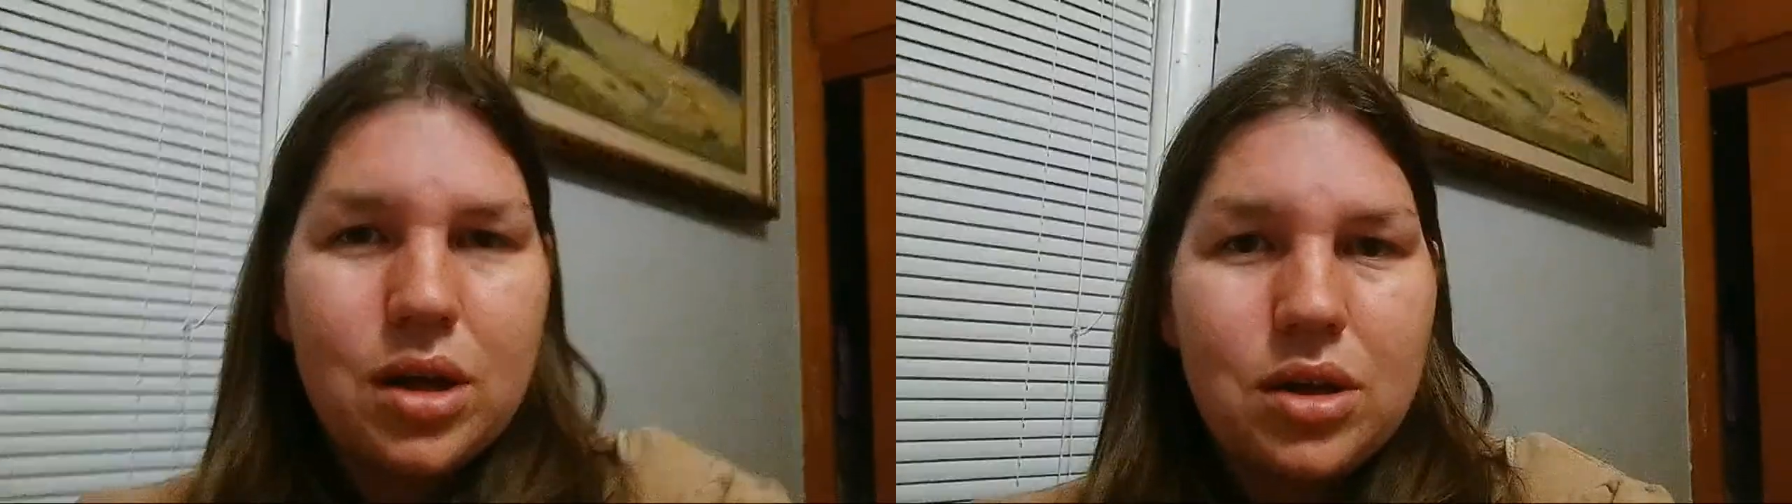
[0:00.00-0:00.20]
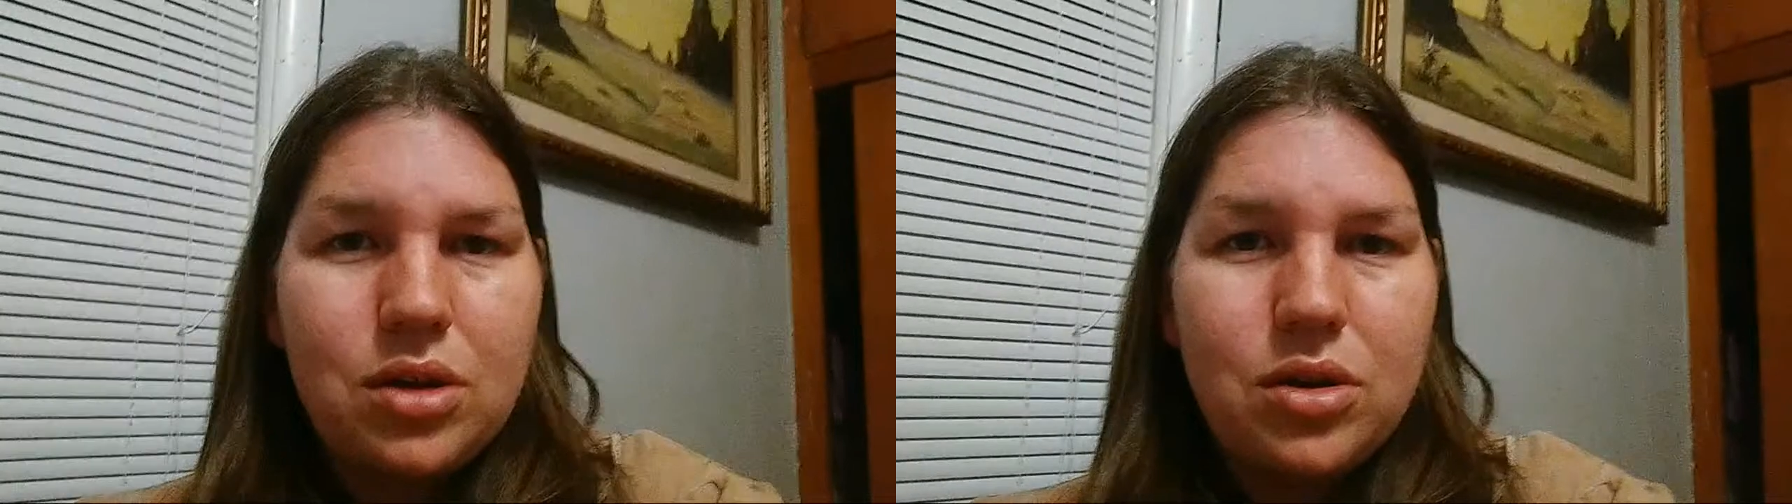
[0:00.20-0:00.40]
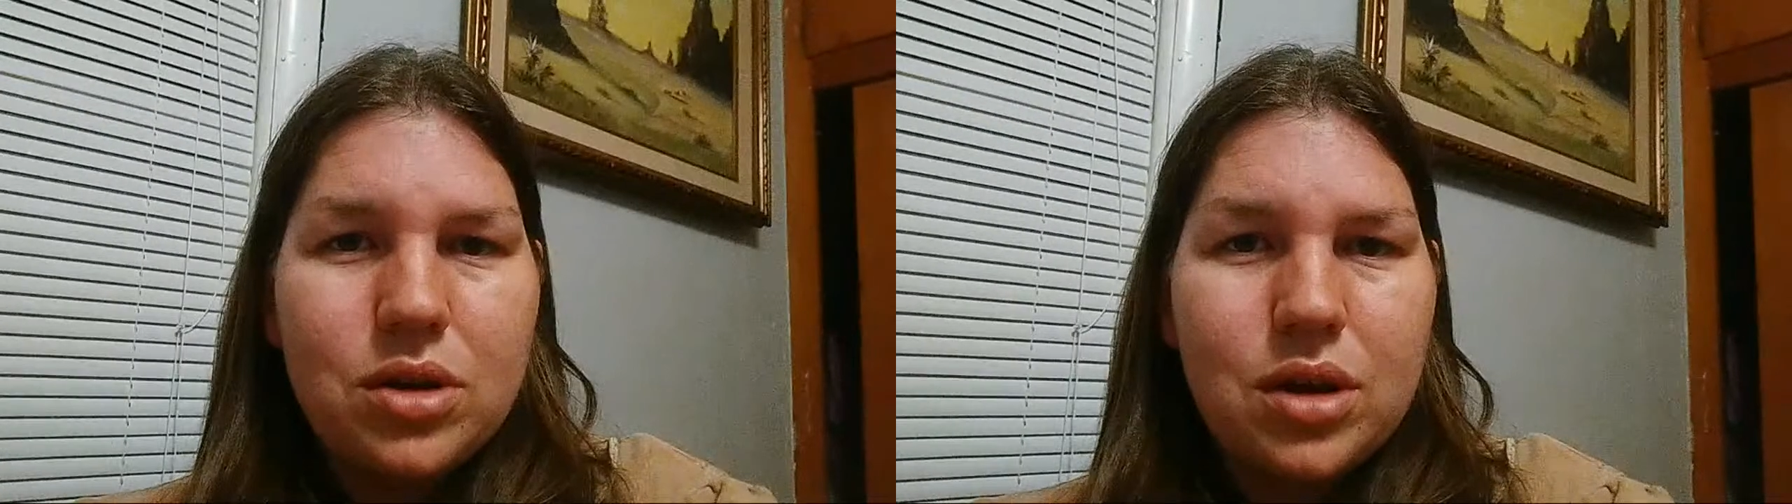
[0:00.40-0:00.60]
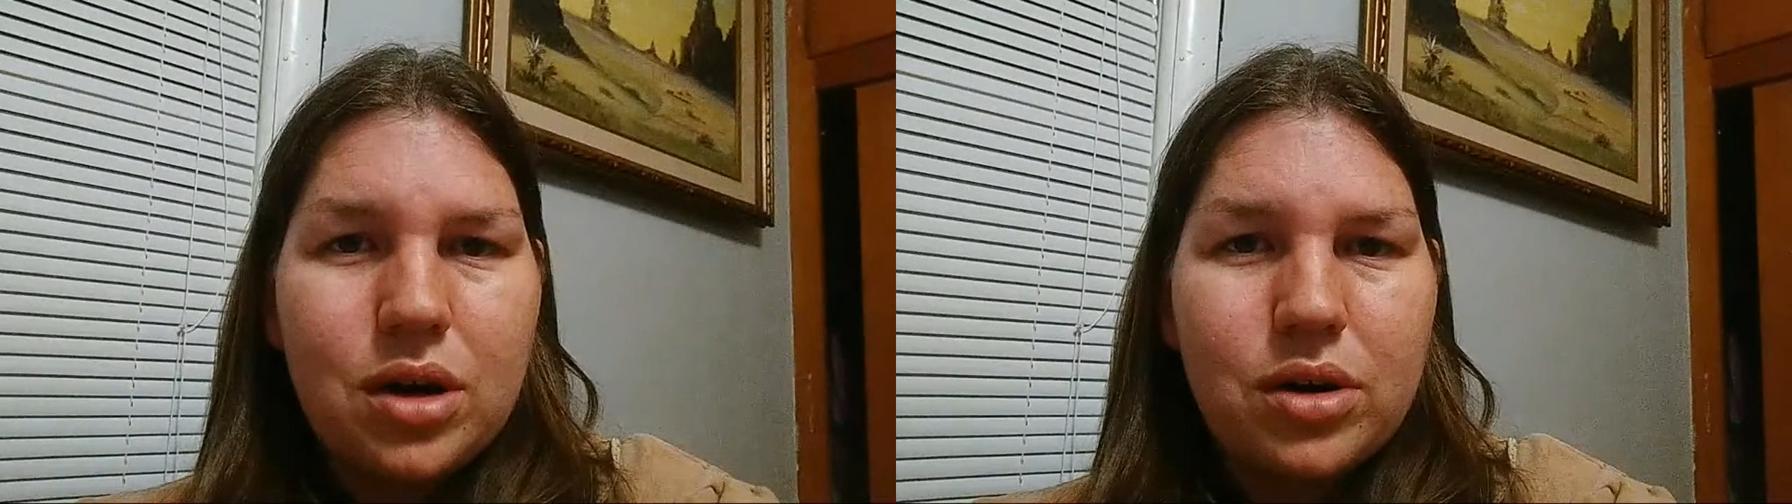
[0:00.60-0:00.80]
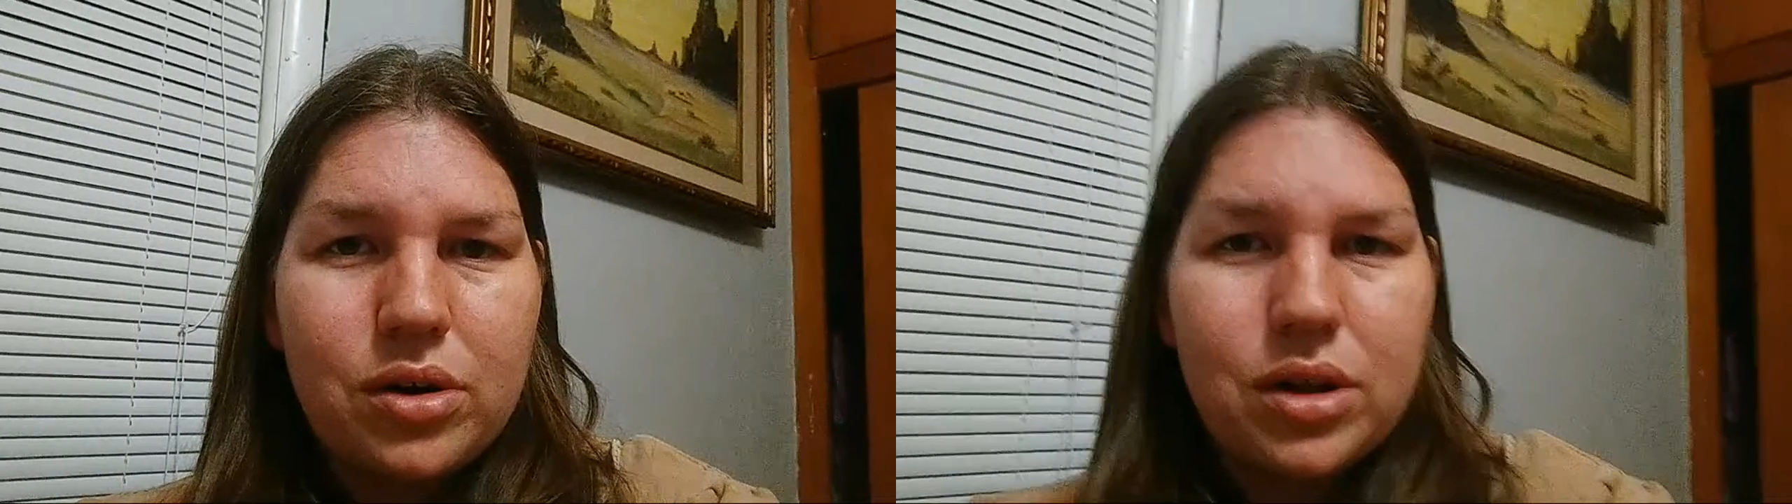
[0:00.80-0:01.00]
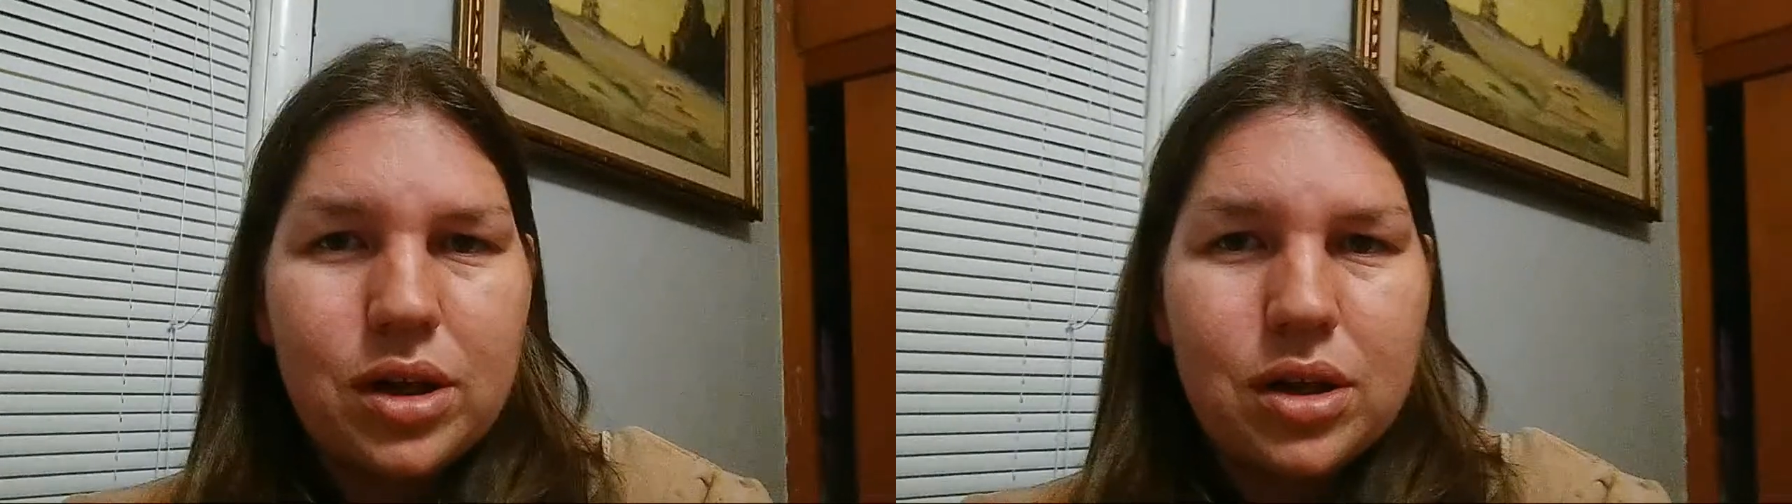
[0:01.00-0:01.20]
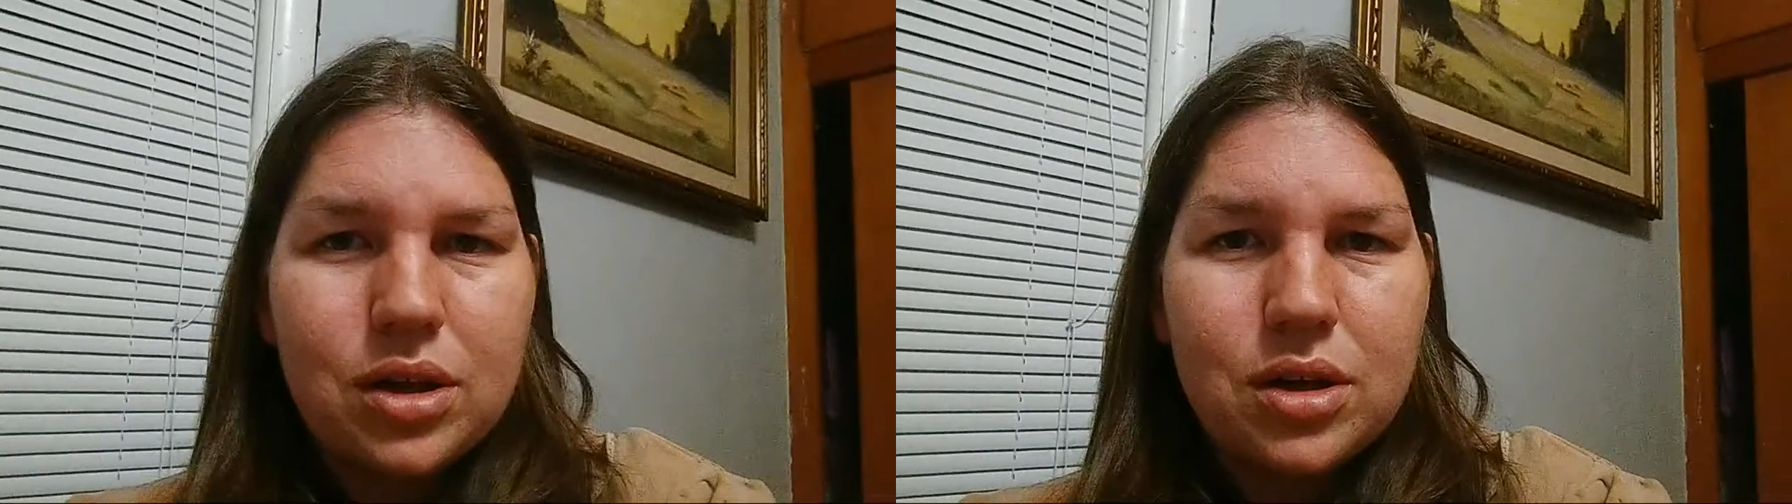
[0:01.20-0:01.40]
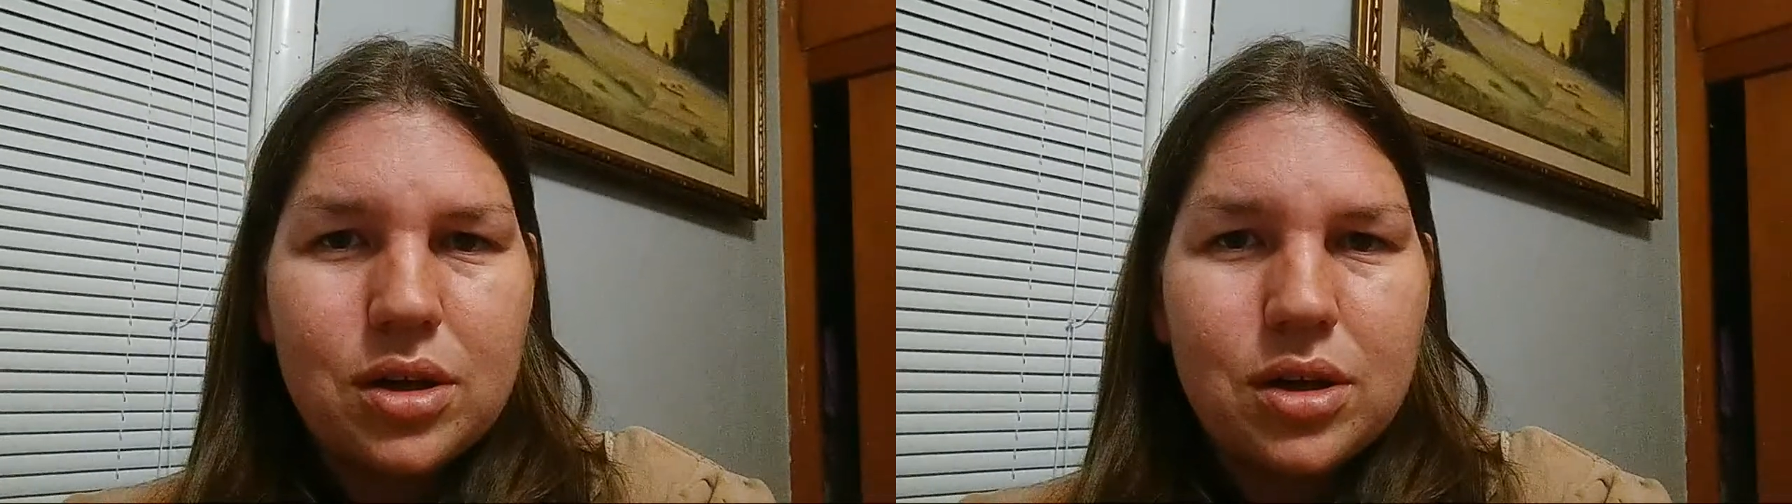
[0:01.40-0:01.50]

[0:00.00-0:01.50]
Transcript: used that are only like